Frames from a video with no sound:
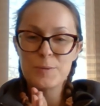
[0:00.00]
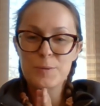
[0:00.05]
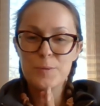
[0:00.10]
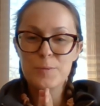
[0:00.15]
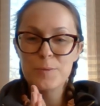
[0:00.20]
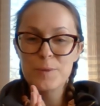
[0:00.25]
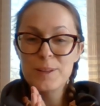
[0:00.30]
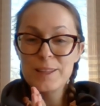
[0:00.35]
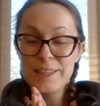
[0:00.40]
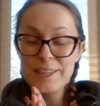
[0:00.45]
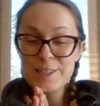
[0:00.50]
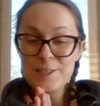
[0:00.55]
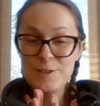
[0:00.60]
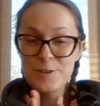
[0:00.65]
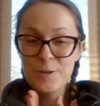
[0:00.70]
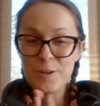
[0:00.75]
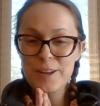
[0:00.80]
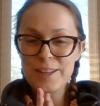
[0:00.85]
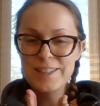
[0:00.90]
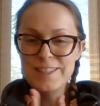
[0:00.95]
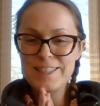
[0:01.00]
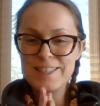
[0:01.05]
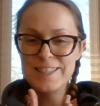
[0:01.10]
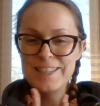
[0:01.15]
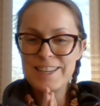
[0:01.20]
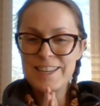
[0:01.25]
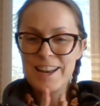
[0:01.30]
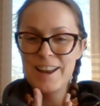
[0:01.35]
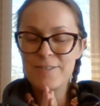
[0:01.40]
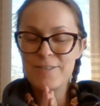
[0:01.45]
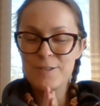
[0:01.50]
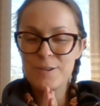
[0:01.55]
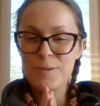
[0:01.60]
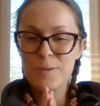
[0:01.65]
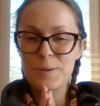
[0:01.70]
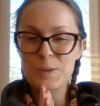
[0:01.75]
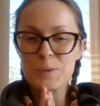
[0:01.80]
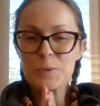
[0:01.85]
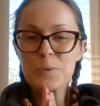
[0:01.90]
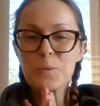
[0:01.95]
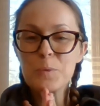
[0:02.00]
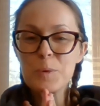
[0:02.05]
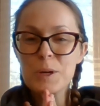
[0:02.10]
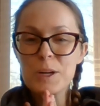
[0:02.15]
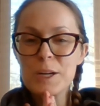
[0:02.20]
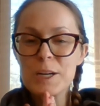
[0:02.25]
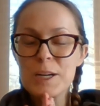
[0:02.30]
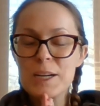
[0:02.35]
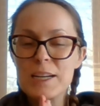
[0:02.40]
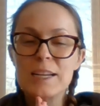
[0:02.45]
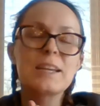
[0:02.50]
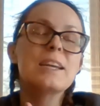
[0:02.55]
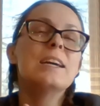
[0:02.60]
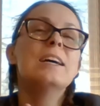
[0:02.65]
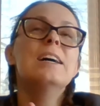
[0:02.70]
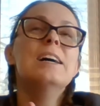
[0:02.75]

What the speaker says: We're really enjoying seeing everyone's work.